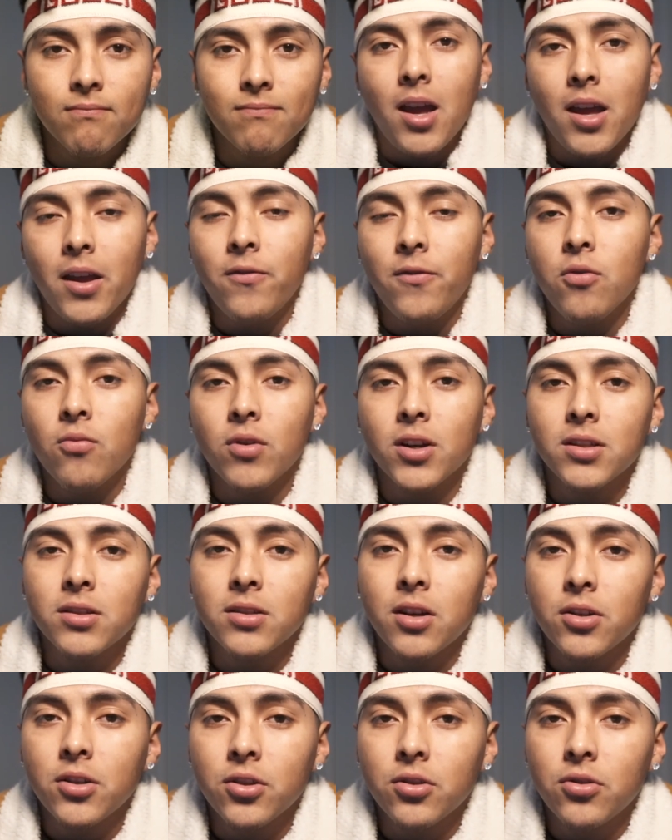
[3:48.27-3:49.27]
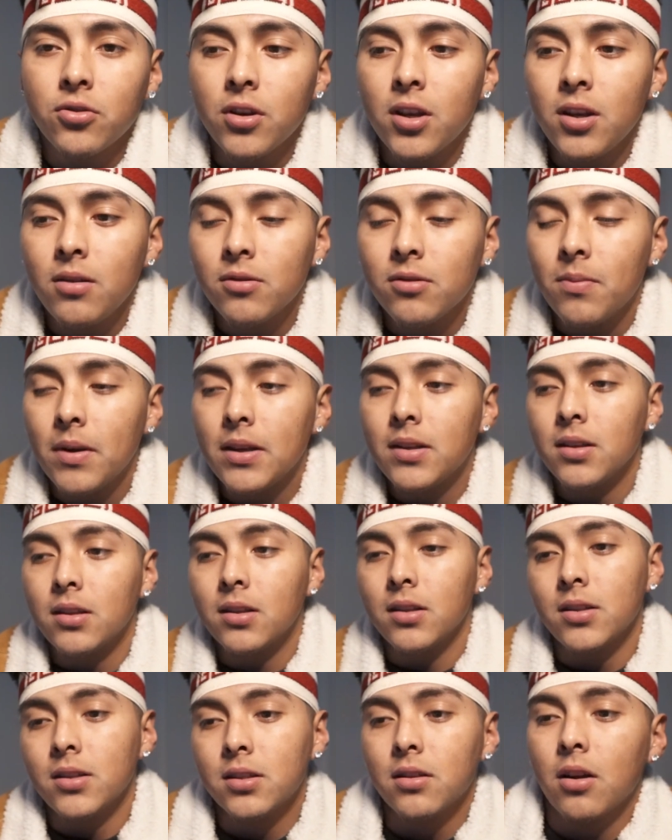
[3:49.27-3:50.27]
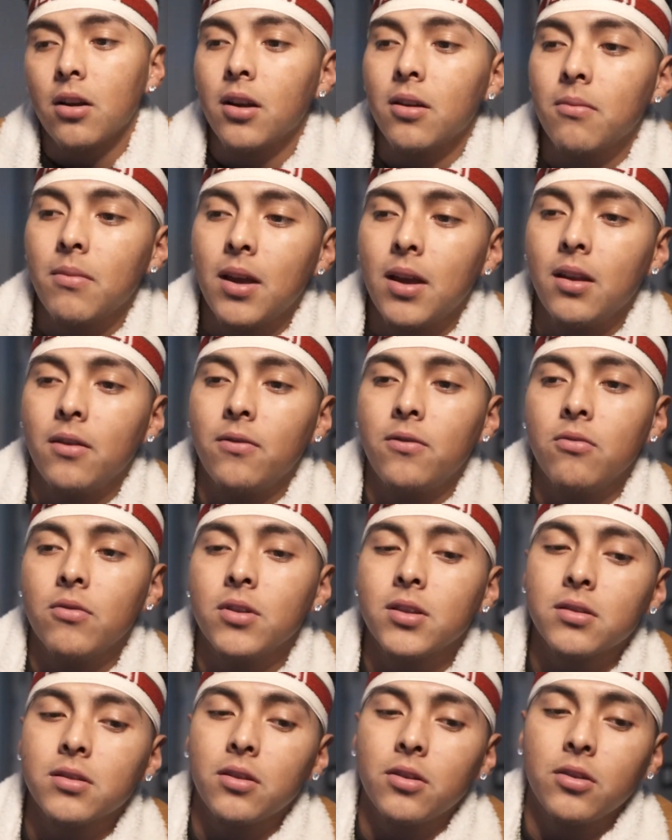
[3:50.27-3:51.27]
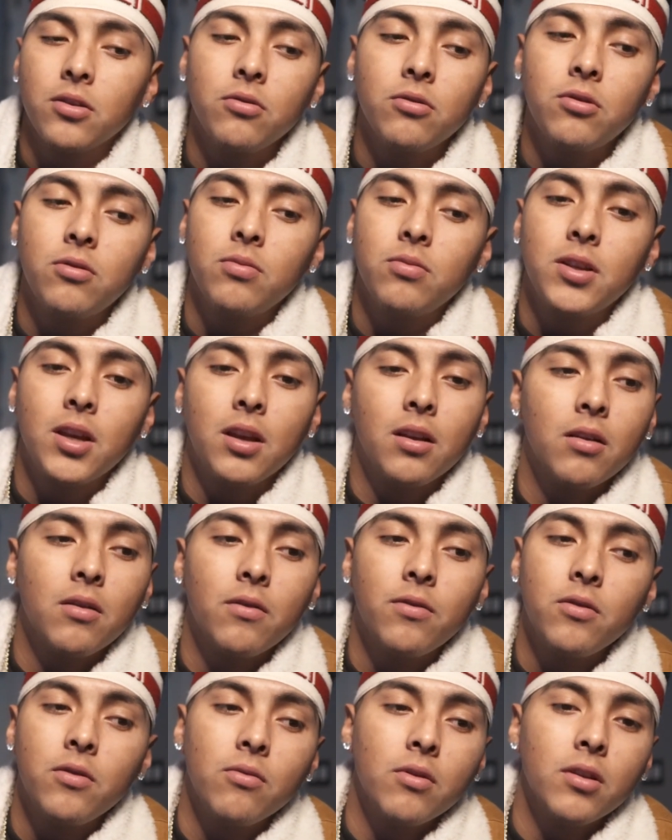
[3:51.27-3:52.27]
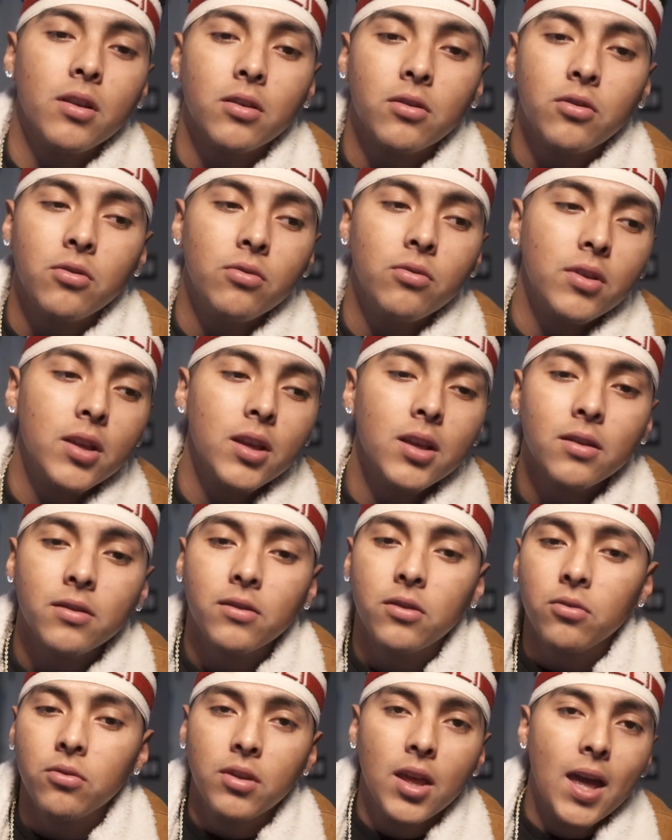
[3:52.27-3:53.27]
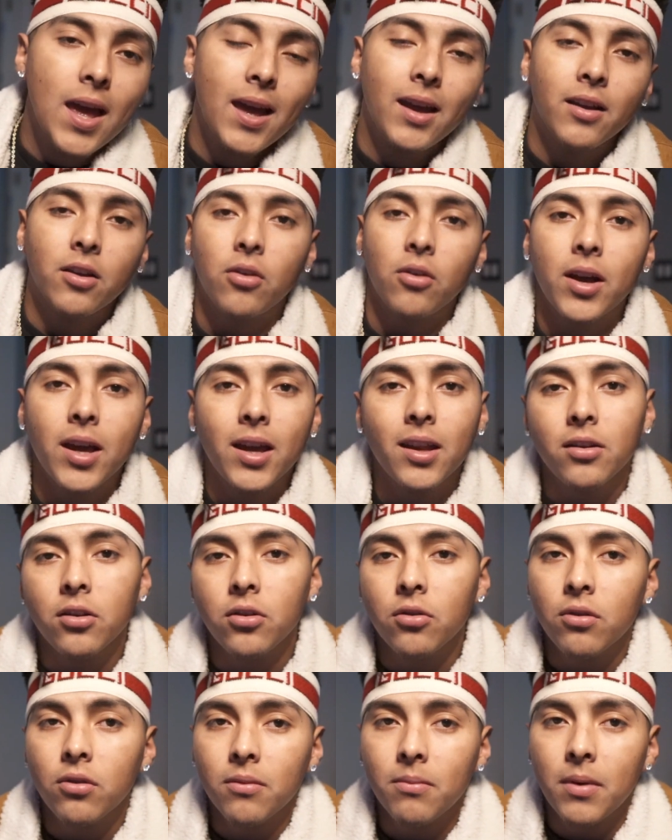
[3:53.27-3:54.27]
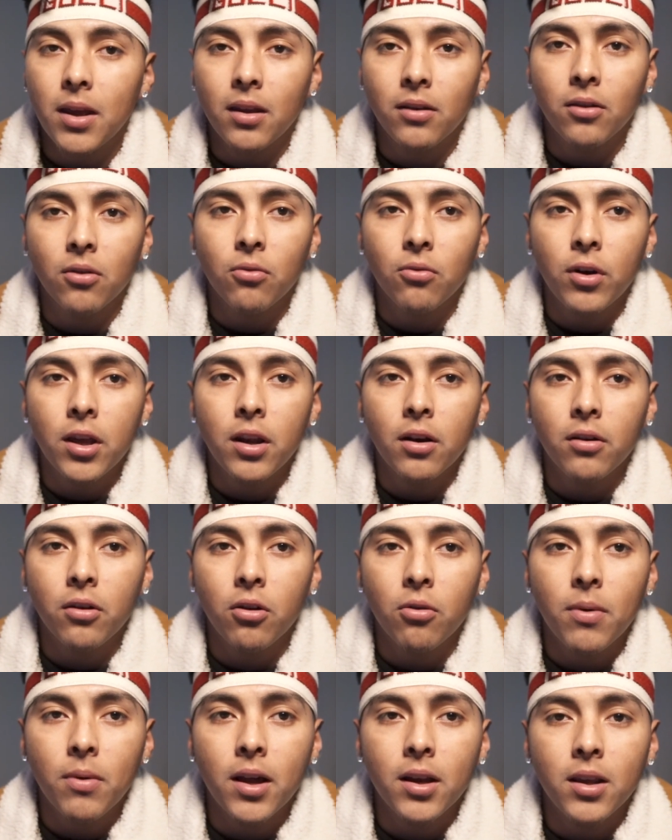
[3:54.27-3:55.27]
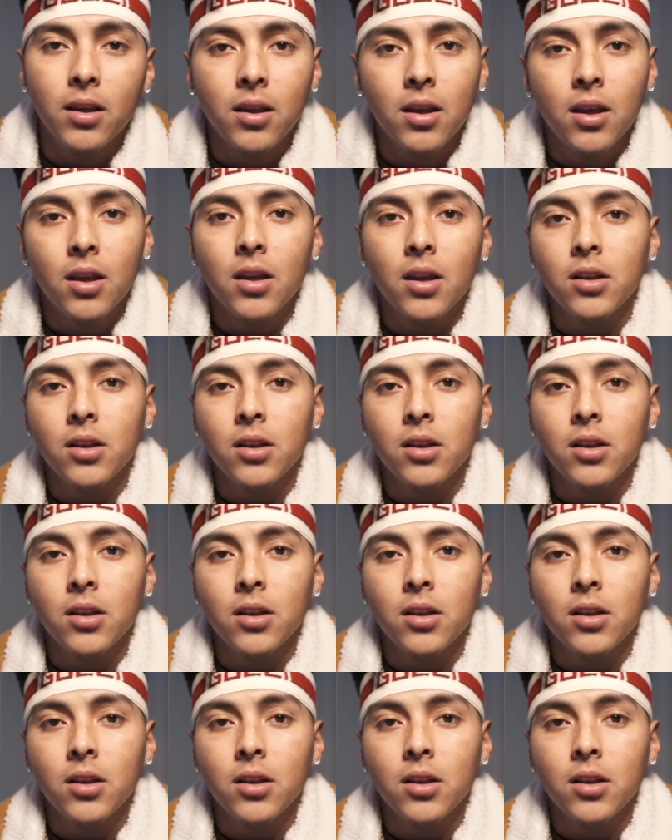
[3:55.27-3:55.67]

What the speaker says: if you want to start your dreams, basically start it, man. If you want to start a YouTube channel, if you want to do this, do that, go ahead and do it, man. Don't wait on nobody.